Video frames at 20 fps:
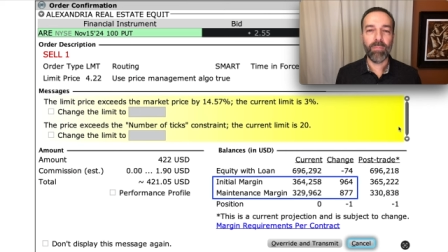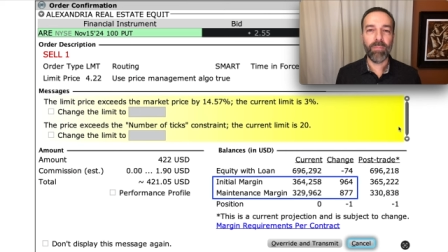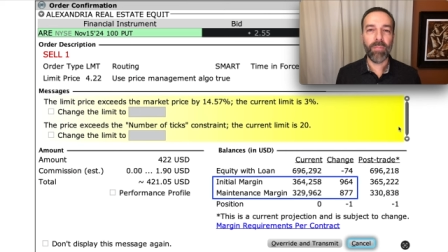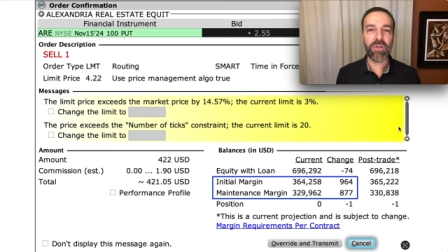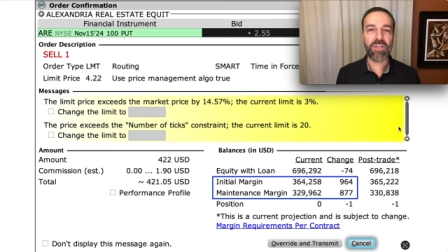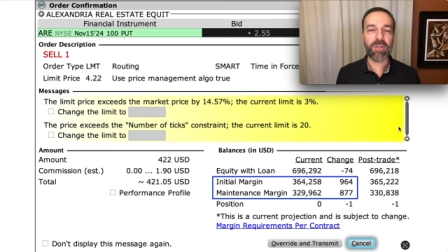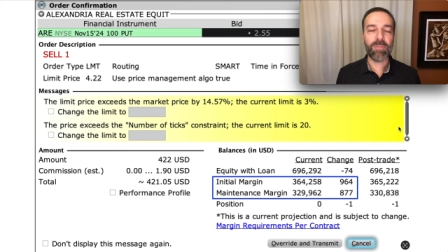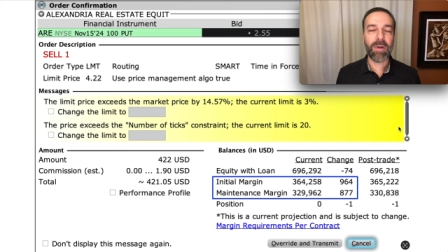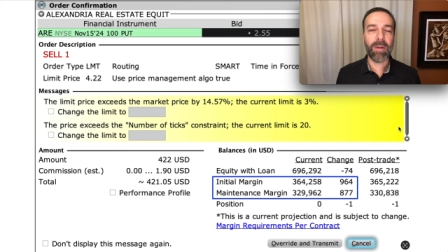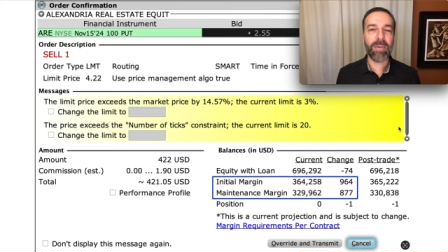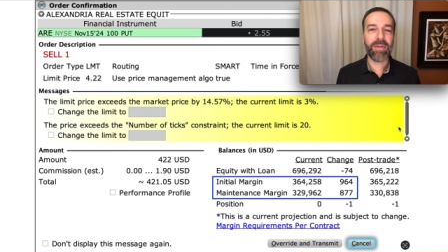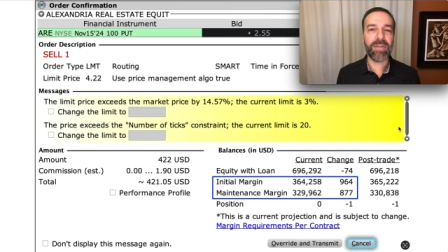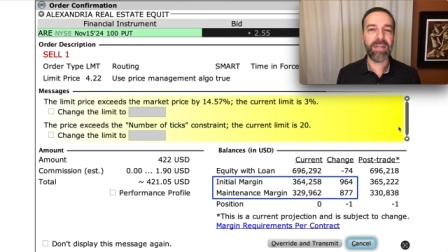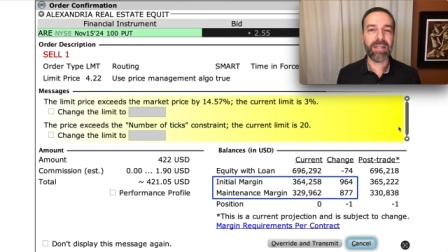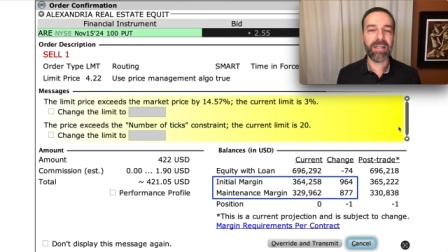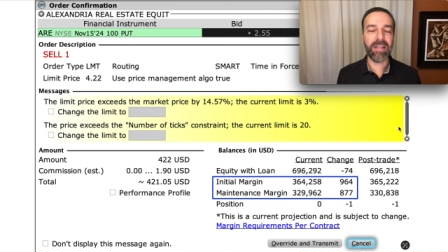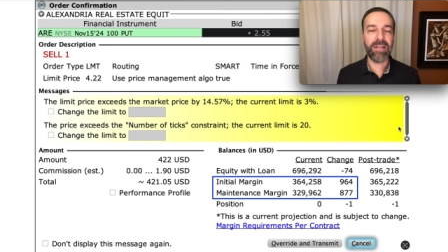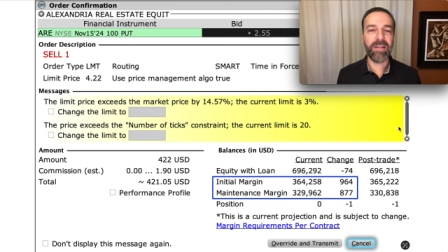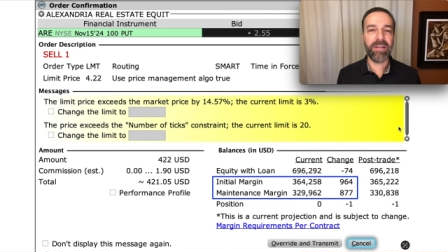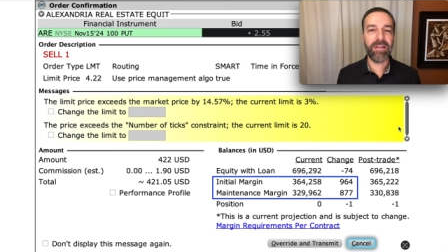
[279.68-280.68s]
But you might be
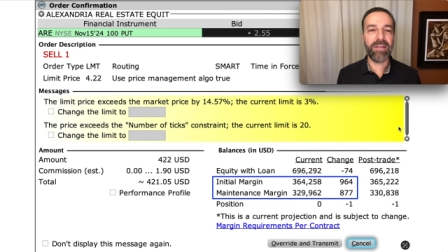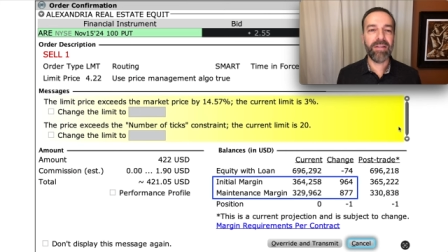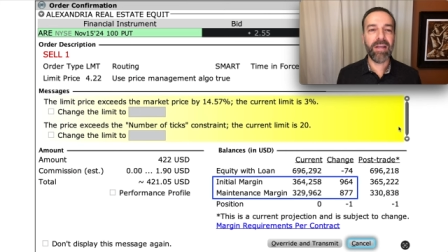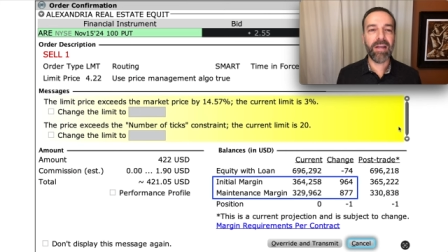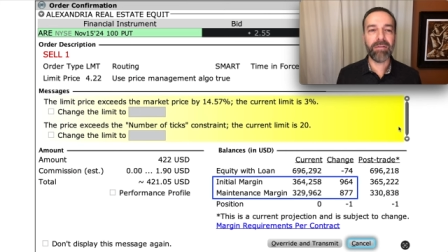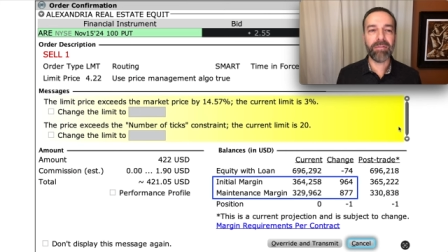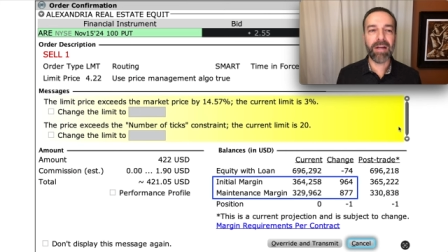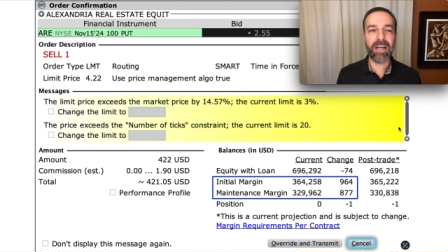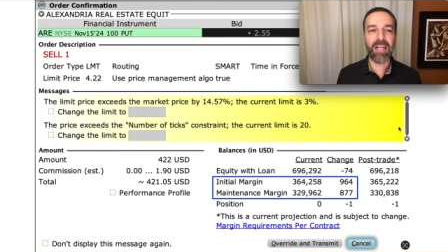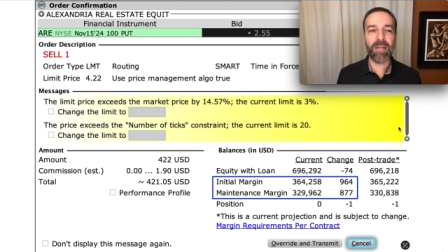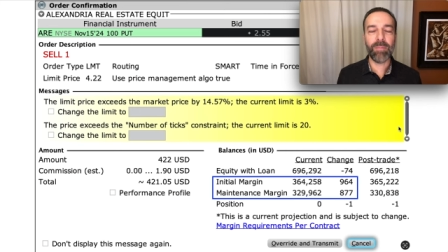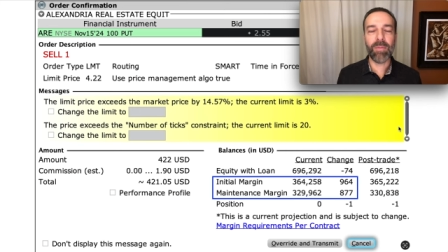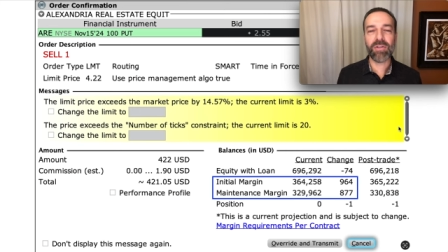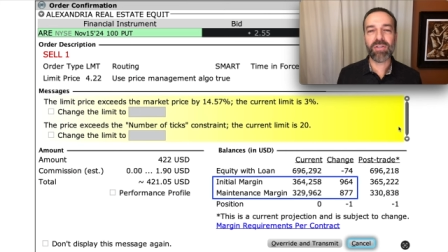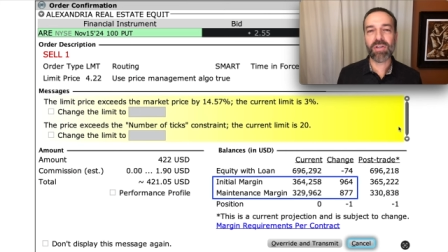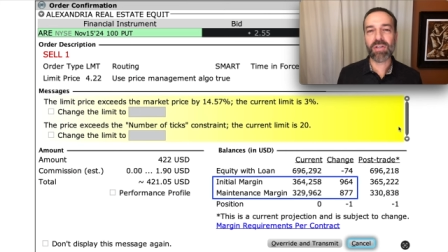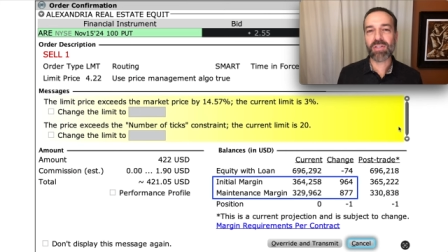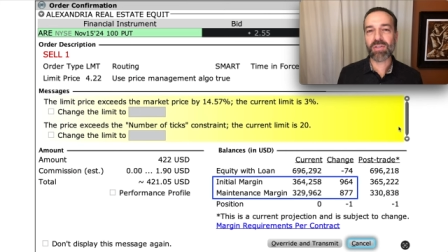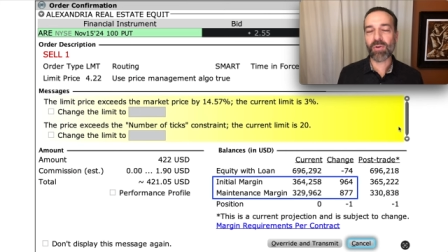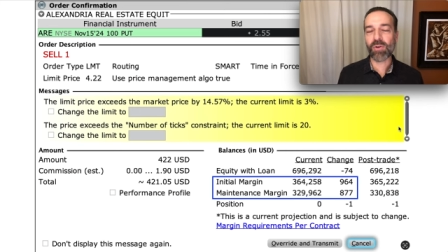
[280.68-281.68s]
thinking, yeah, Randy, but
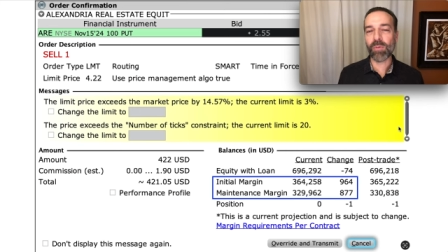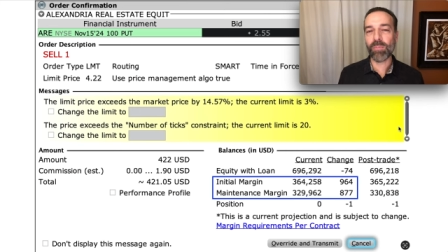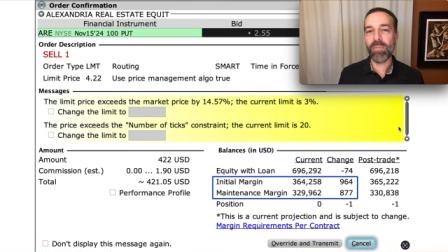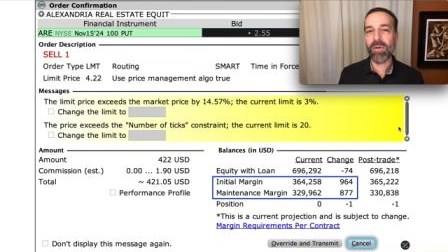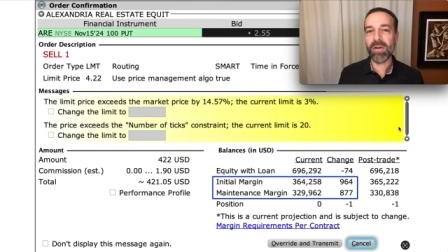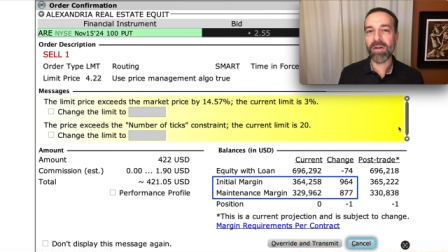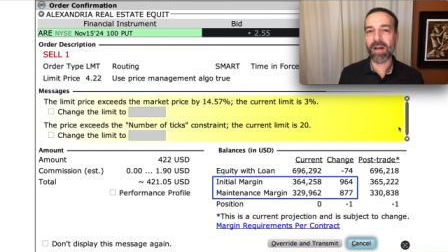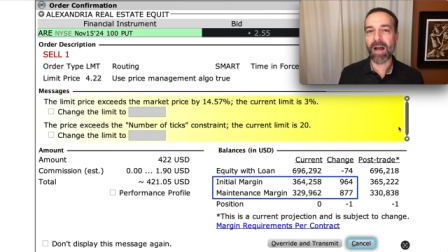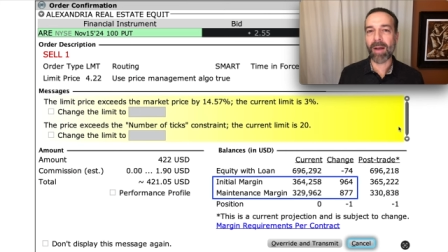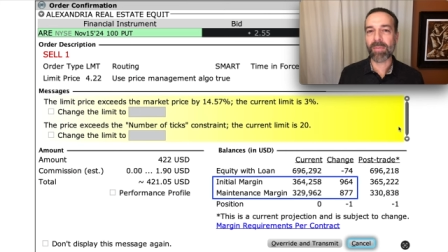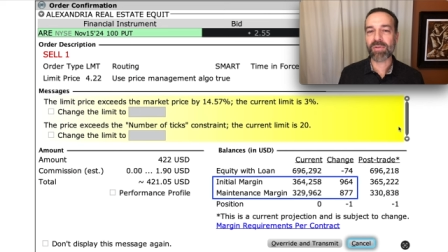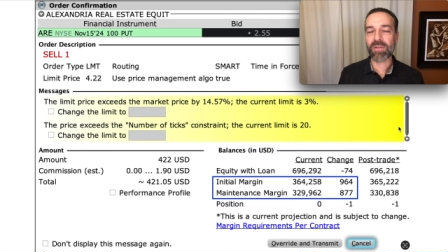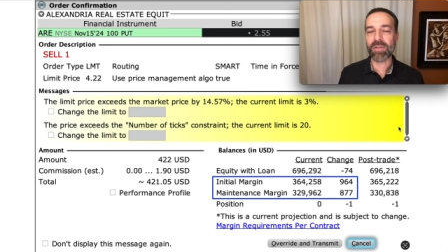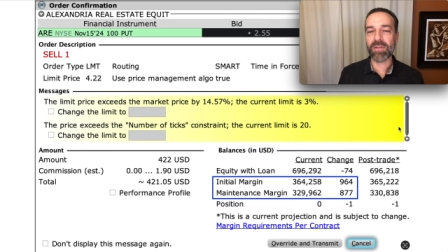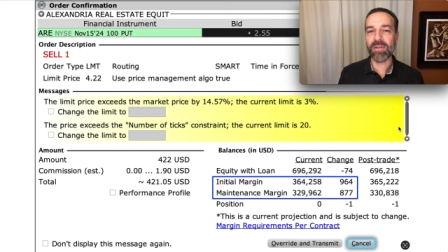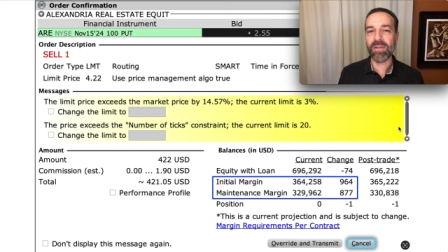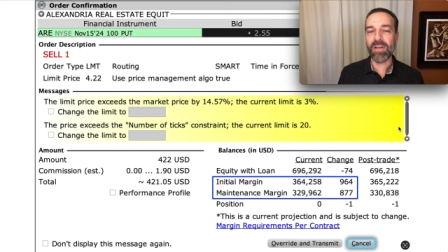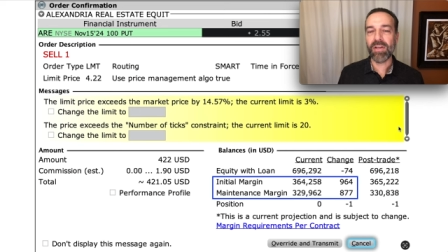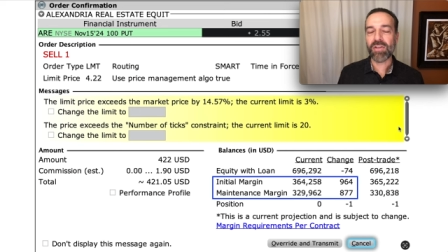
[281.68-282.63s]
you sold a put option,